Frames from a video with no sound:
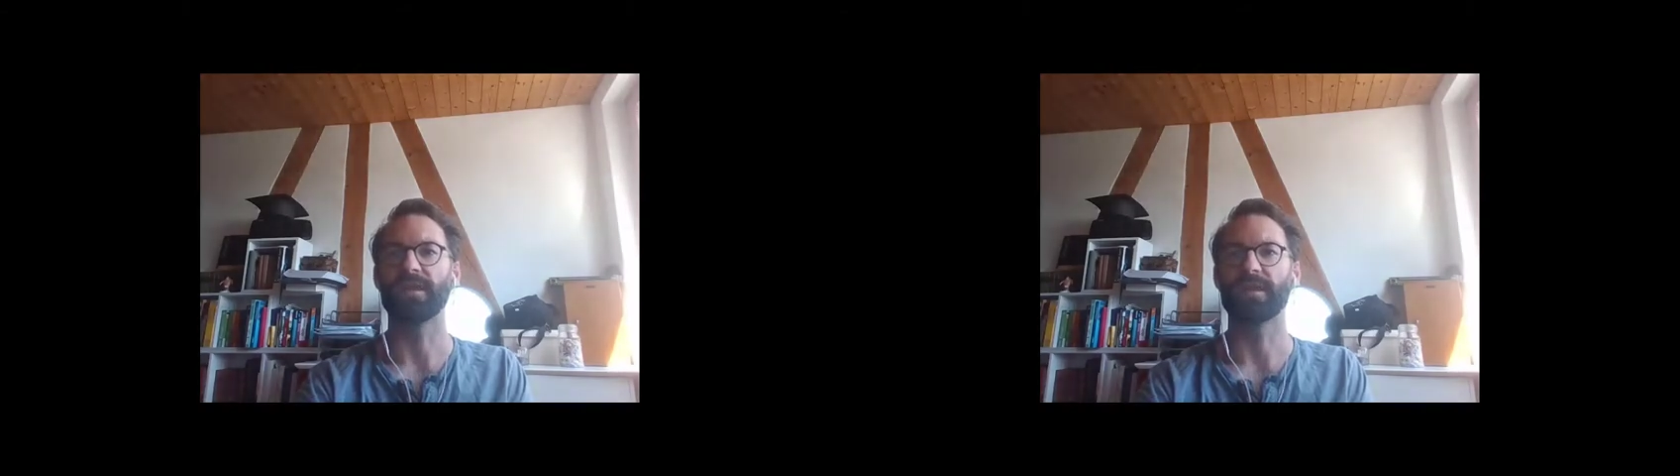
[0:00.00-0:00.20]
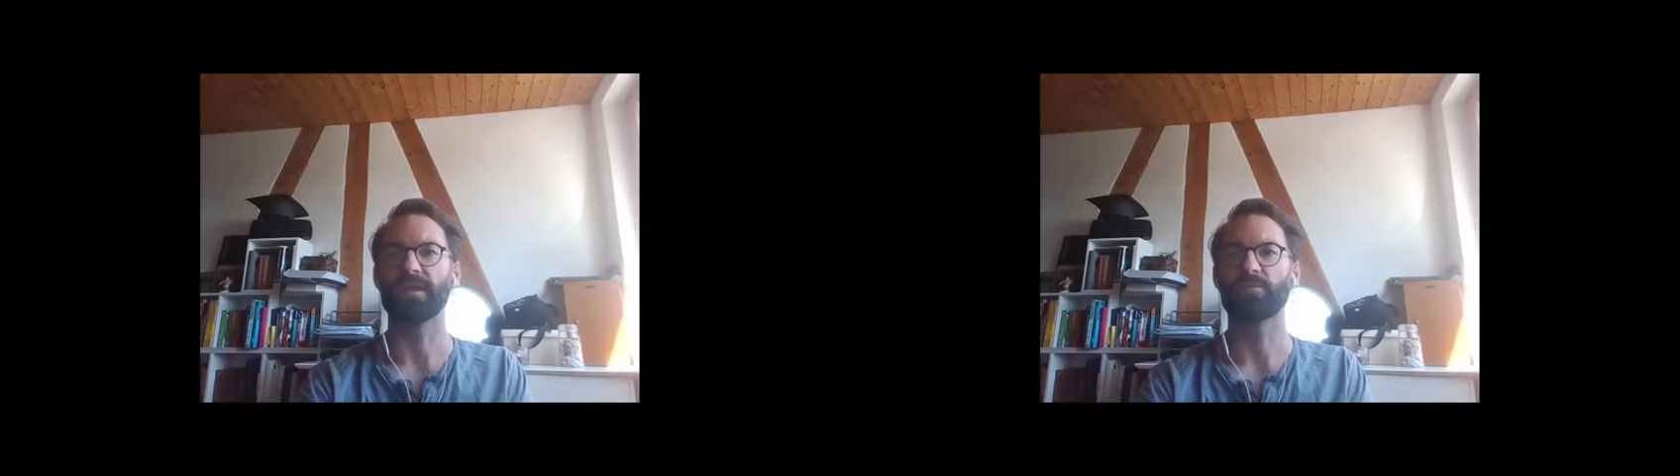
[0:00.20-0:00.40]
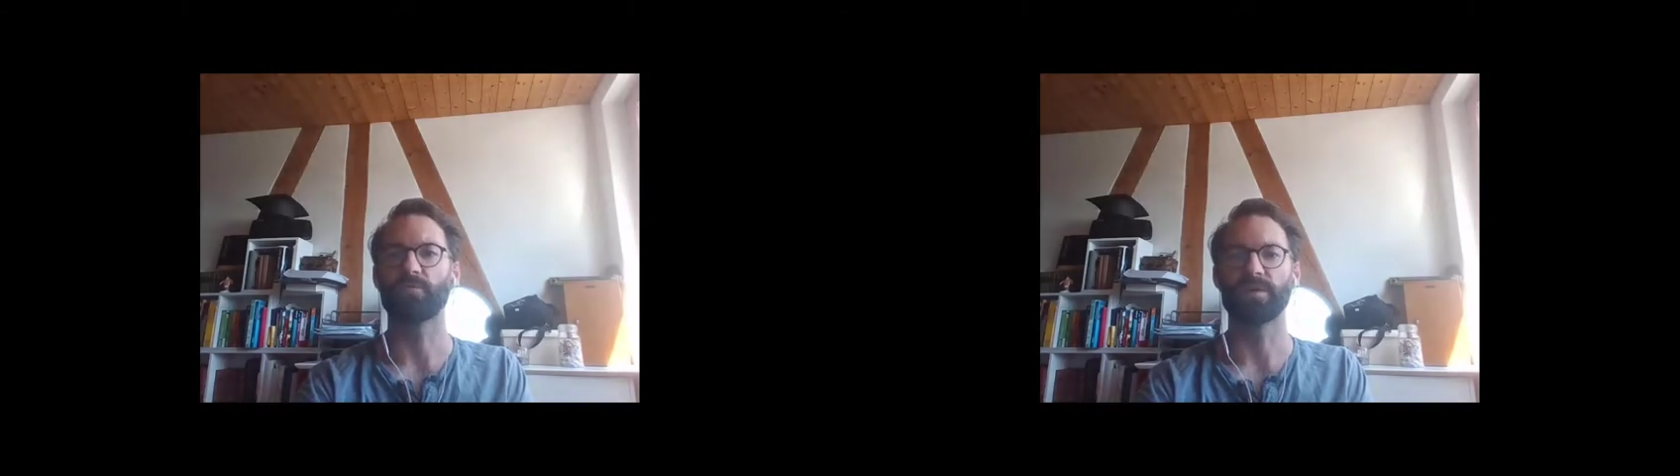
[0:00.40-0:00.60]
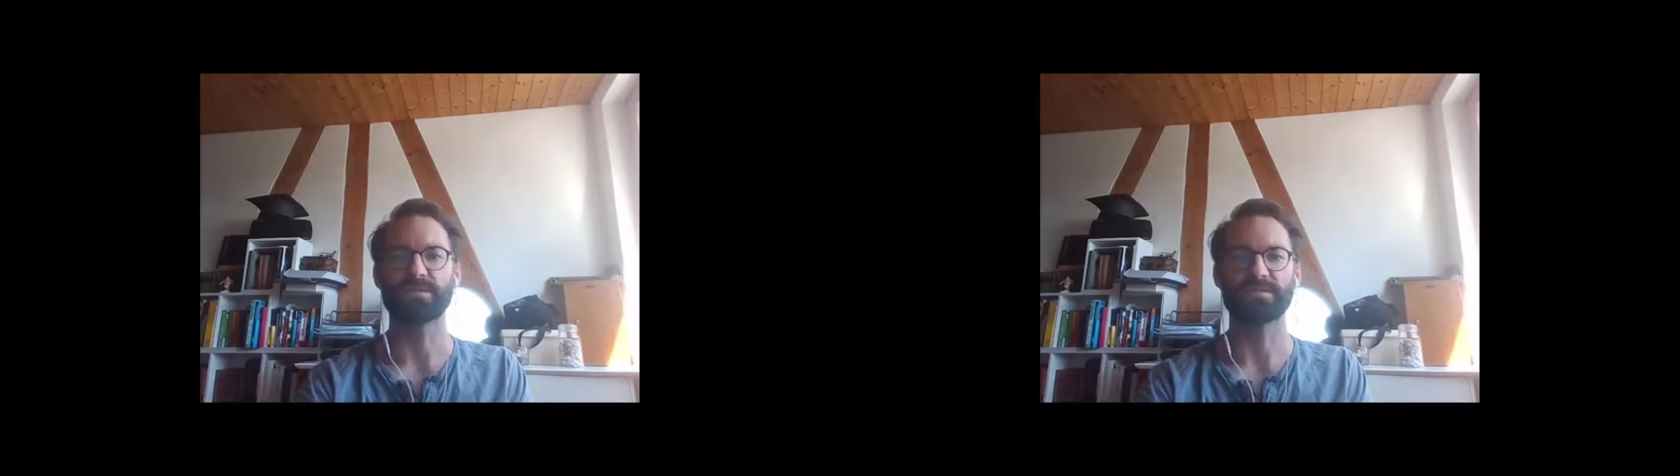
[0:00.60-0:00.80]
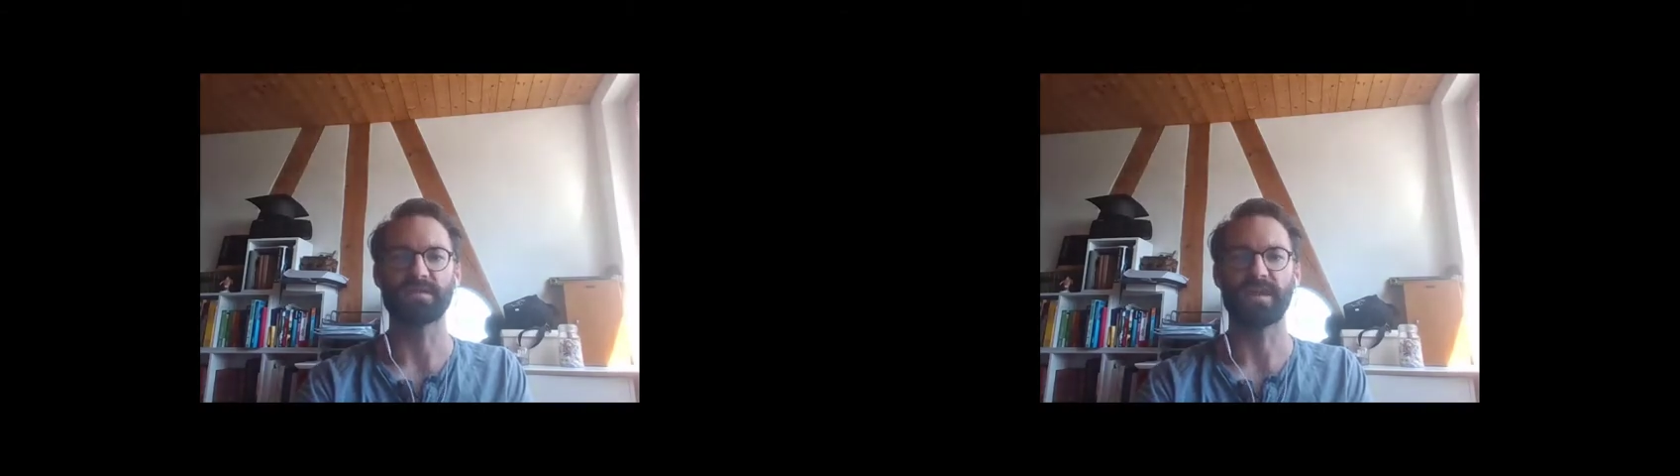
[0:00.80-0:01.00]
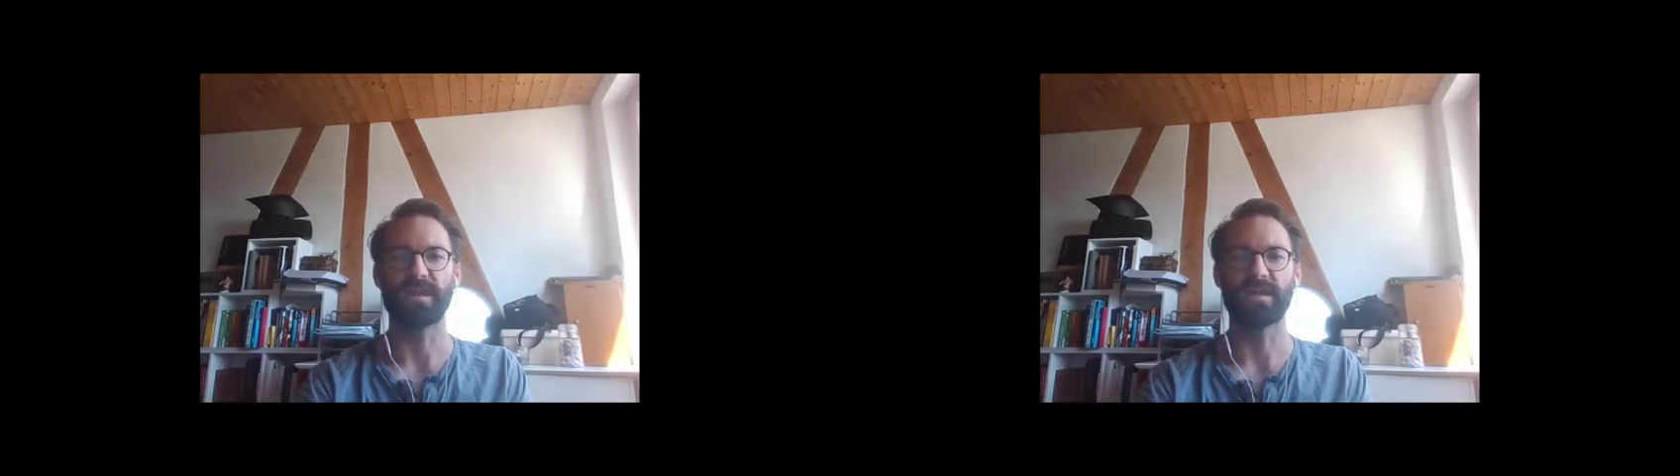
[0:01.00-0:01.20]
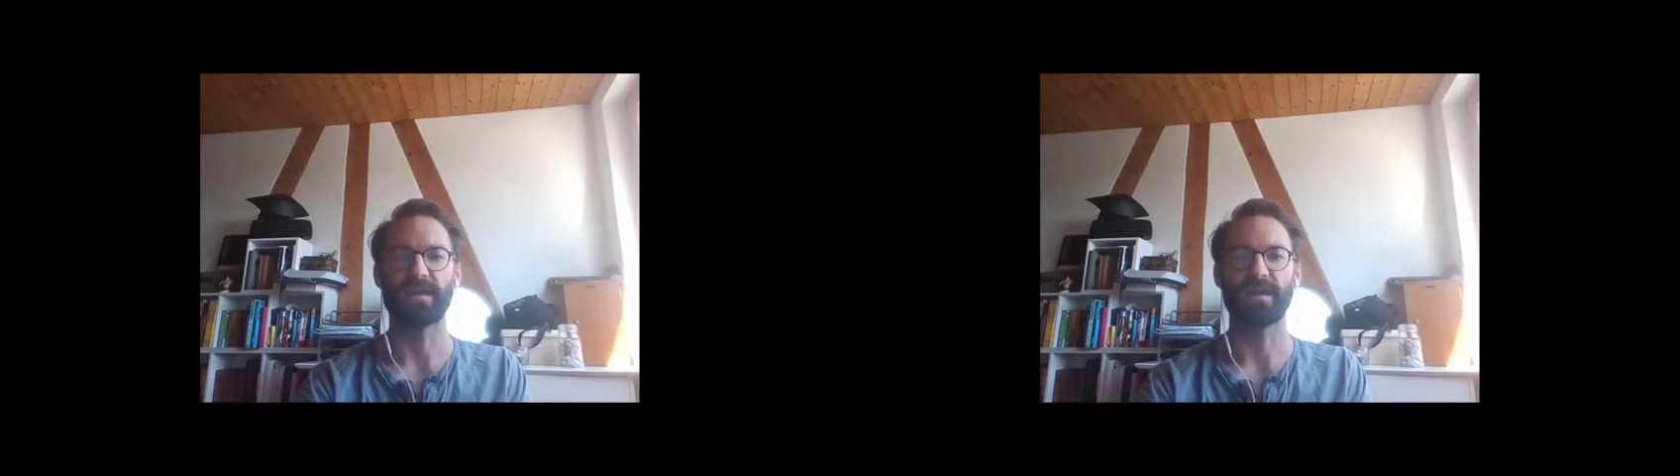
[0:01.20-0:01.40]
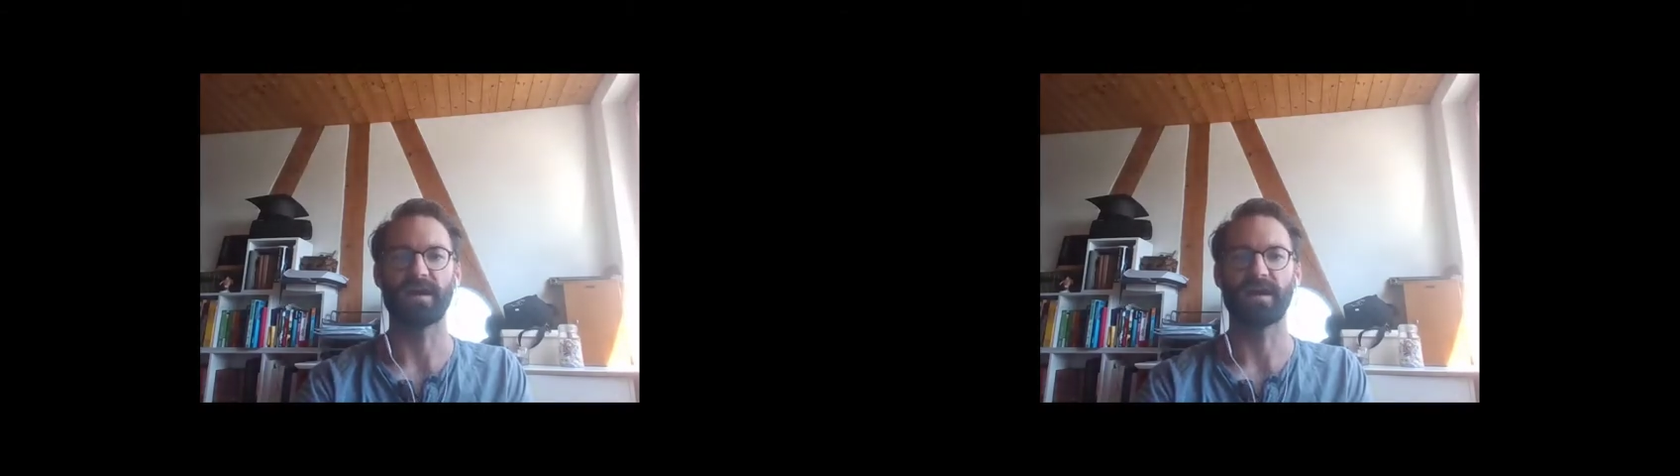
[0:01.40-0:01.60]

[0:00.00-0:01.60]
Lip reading: did was they